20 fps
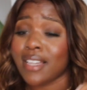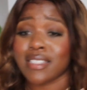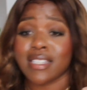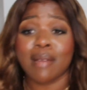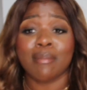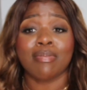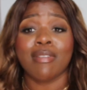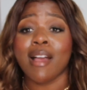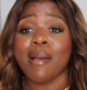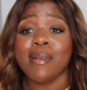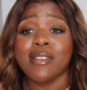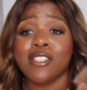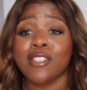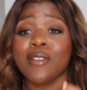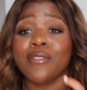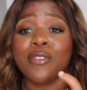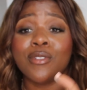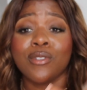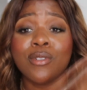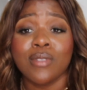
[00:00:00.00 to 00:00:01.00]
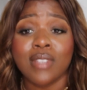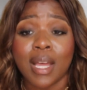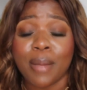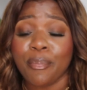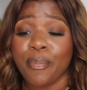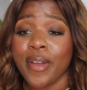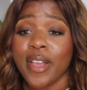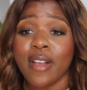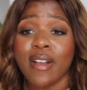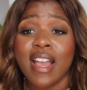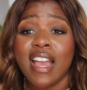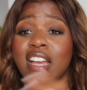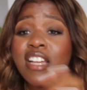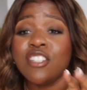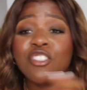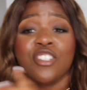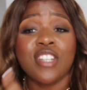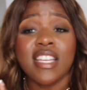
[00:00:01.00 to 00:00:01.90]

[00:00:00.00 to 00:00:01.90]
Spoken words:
Because I promise you, if you do that prayer,